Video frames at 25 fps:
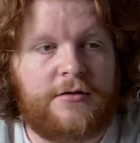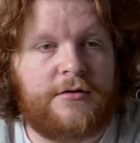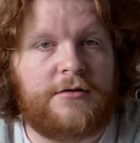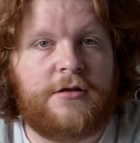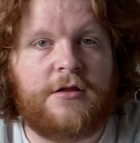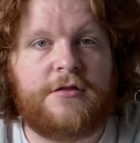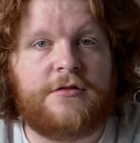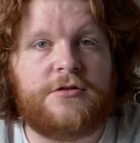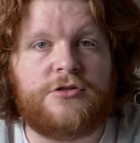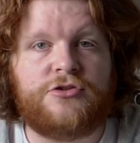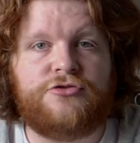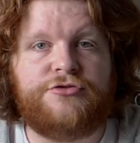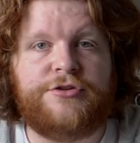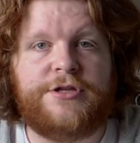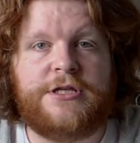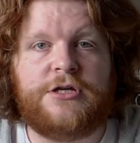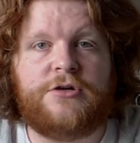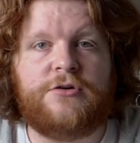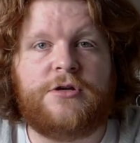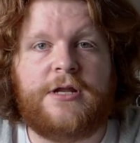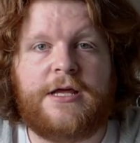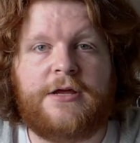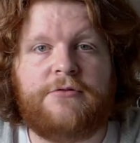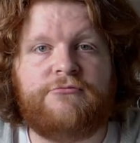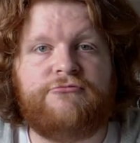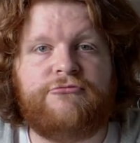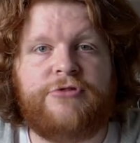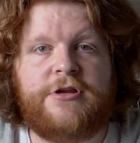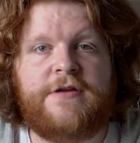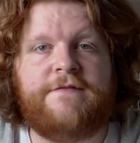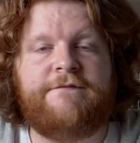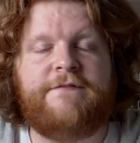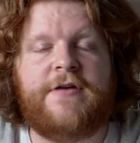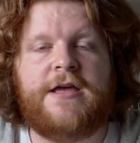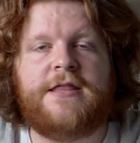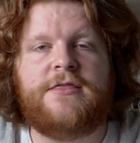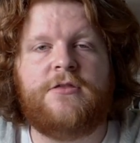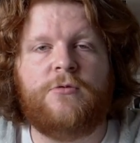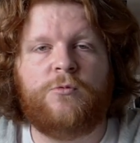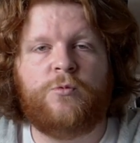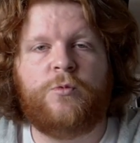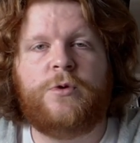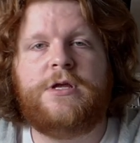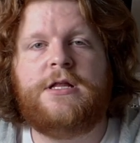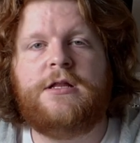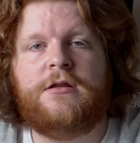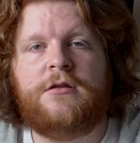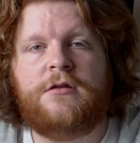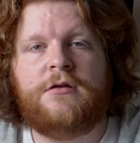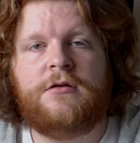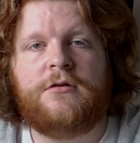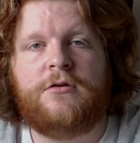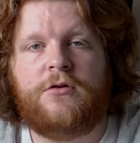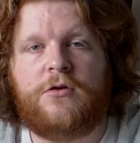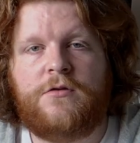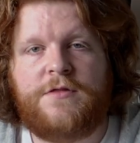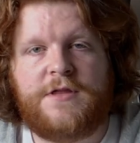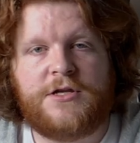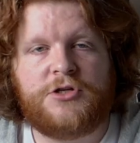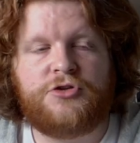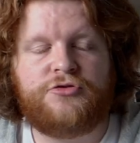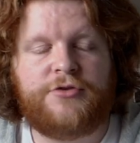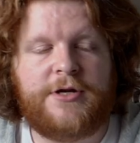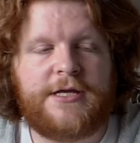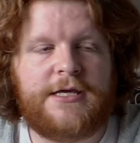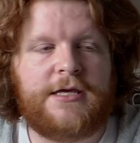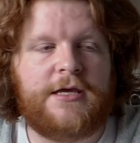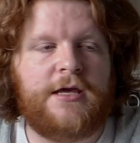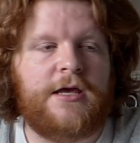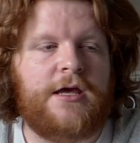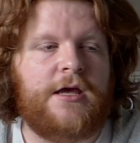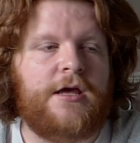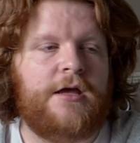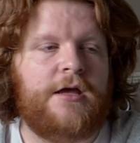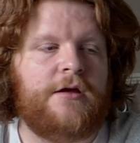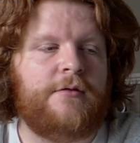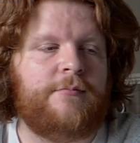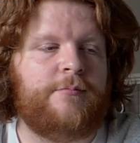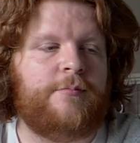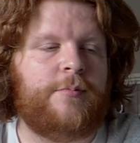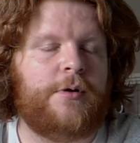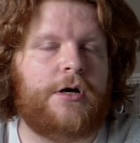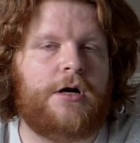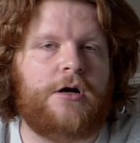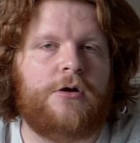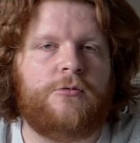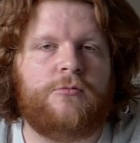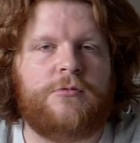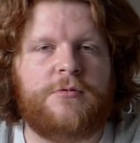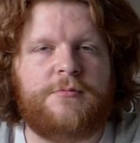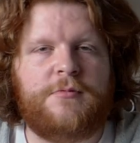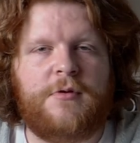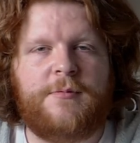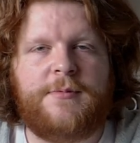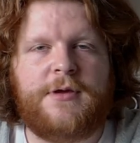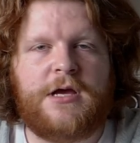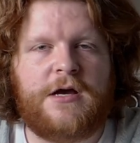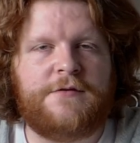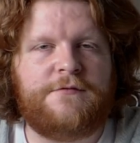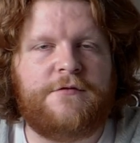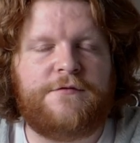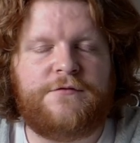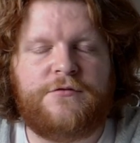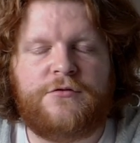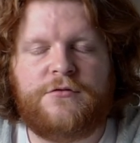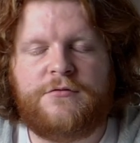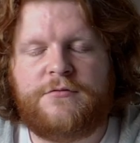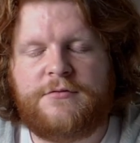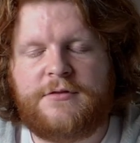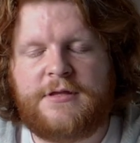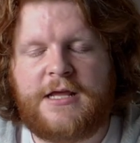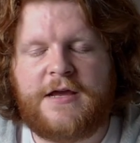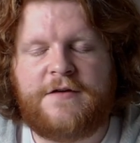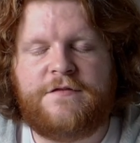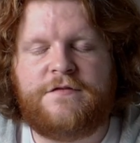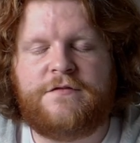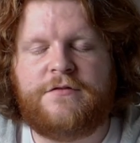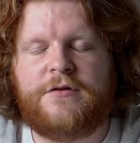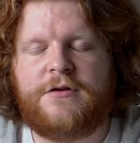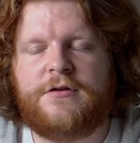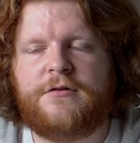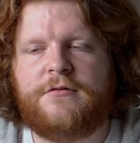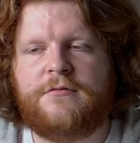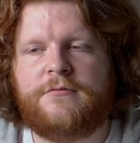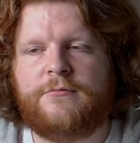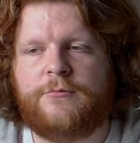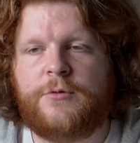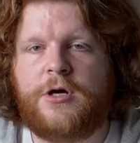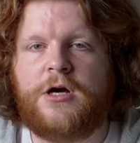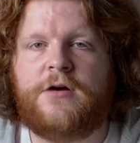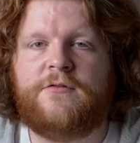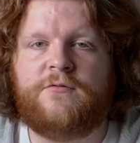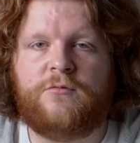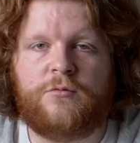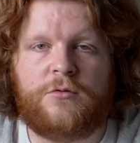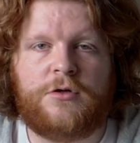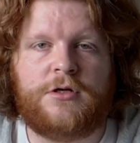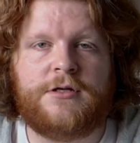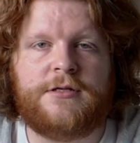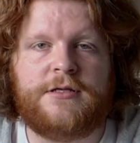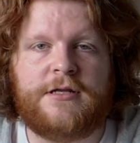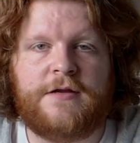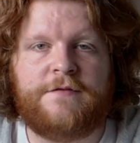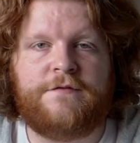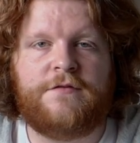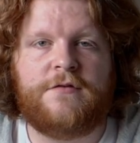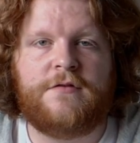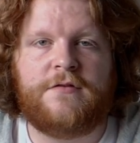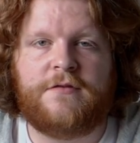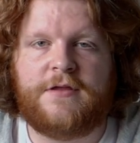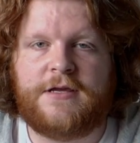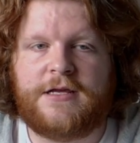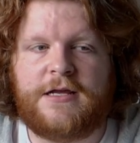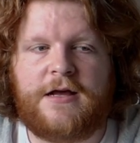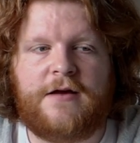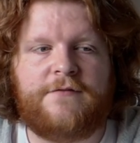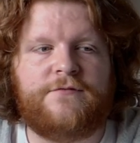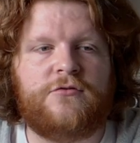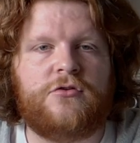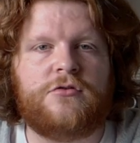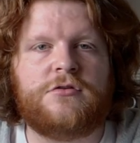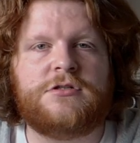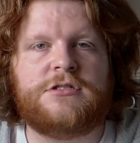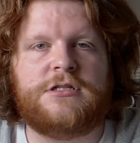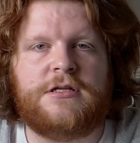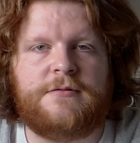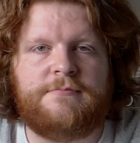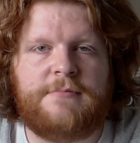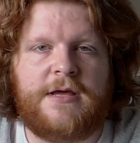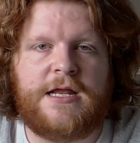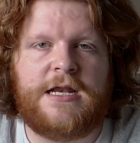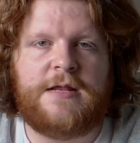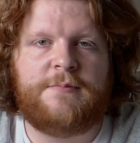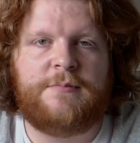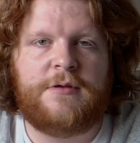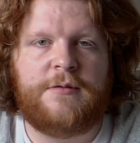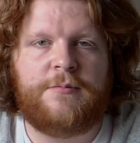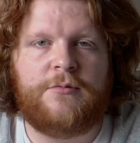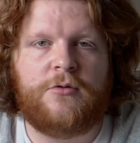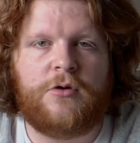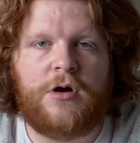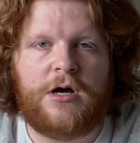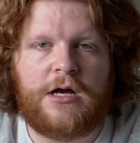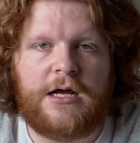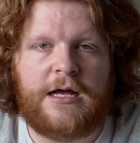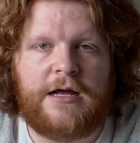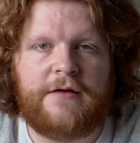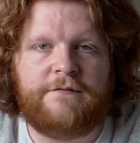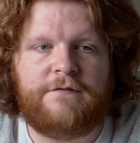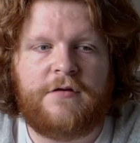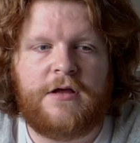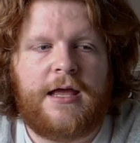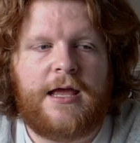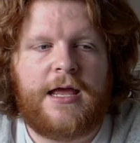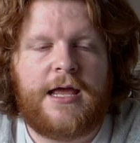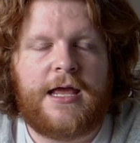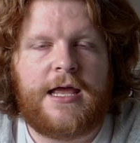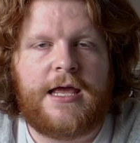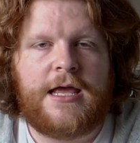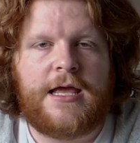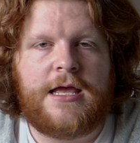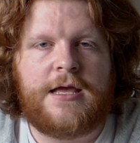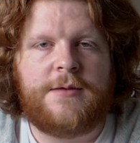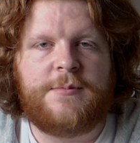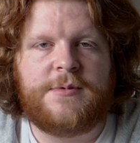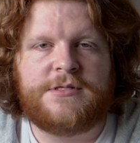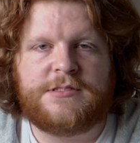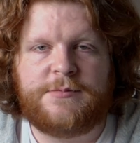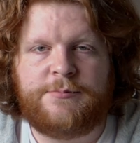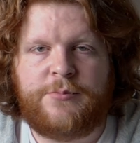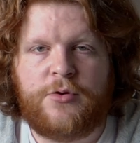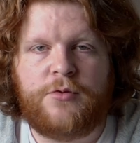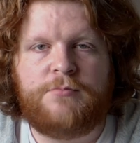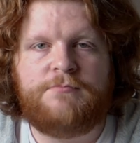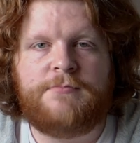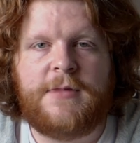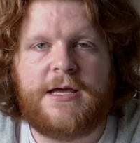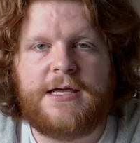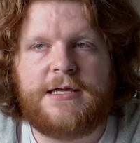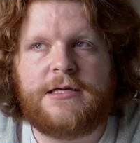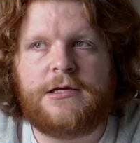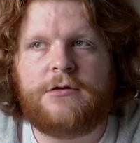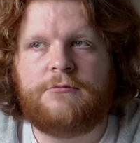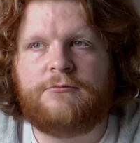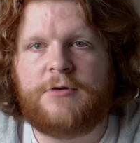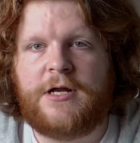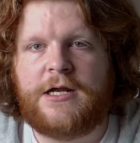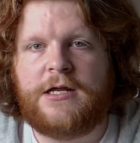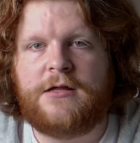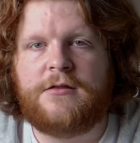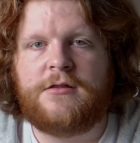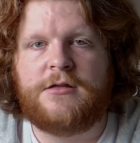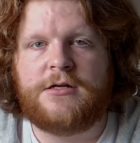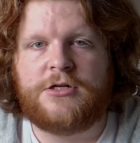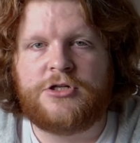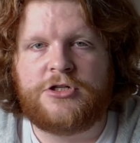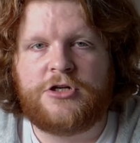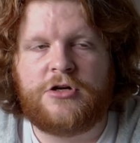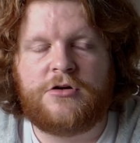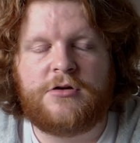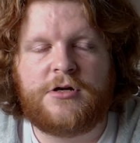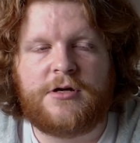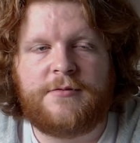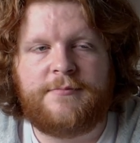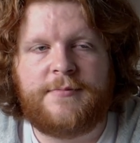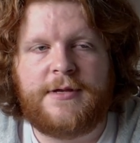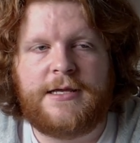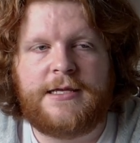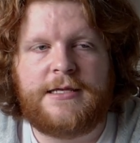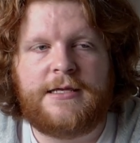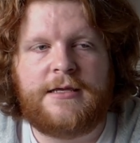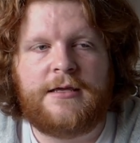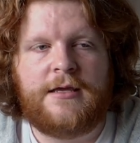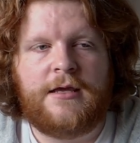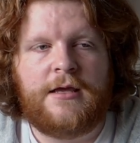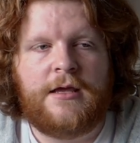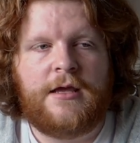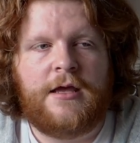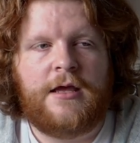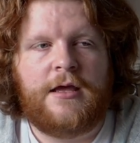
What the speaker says: Nothing's really going to reinvent the wheel on this rig, but we maybe have a few different, we'll have one different thing I've not seen many people have, is a boom mic rather than a shotgun mic.